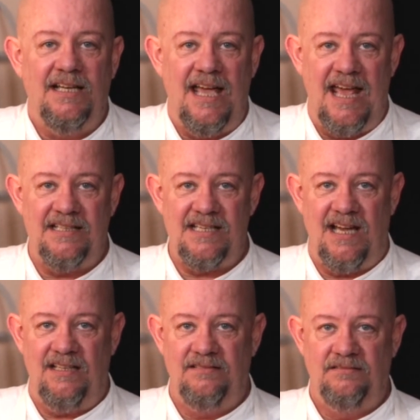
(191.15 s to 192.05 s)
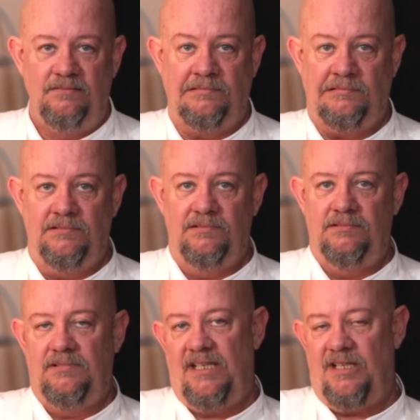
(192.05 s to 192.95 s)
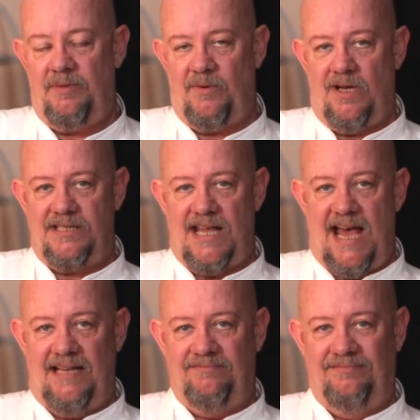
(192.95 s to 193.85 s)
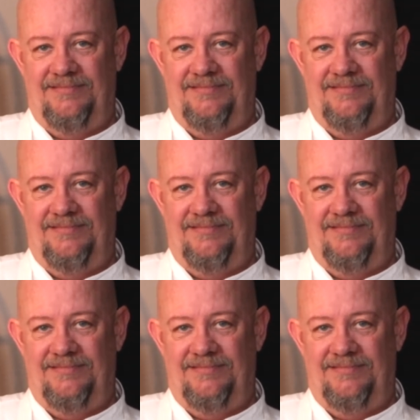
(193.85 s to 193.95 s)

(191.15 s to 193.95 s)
And nobody wants that.